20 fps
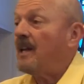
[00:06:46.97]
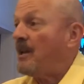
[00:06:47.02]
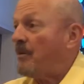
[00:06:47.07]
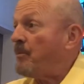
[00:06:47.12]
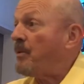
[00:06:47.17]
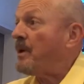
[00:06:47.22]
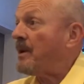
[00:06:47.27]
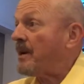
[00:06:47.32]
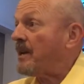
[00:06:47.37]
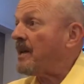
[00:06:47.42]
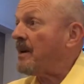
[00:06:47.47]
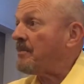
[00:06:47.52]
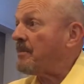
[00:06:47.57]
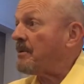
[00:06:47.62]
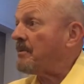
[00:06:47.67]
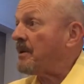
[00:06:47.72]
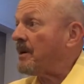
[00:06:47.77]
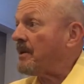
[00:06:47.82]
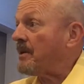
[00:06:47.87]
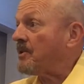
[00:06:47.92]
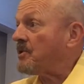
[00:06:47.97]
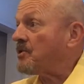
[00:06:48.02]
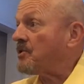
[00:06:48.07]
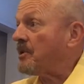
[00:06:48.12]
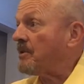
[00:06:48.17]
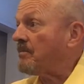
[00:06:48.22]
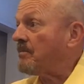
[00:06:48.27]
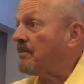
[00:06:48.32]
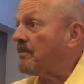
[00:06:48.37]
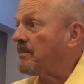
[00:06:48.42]
we had kept him on that
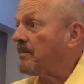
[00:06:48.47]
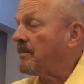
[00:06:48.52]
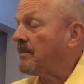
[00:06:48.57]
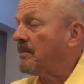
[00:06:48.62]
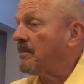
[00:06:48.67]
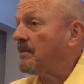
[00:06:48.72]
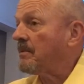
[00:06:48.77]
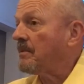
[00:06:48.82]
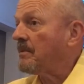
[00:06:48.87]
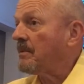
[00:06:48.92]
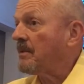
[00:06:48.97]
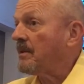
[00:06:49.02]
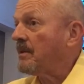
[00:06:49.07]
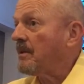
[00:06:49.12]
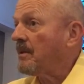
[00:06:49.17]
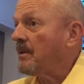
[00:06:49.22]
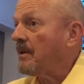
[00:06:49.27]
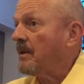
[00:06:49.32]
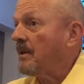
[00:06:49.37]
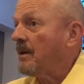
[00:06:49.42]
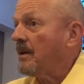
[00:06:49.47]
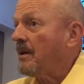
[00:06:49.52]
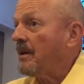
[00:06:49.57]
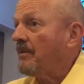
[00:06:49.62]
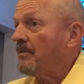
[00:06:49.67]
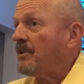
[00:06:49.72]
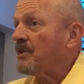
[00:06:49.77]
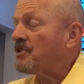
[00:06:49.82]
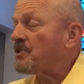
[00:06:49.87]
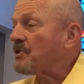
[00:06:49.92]
ship.
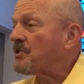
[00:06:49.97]
This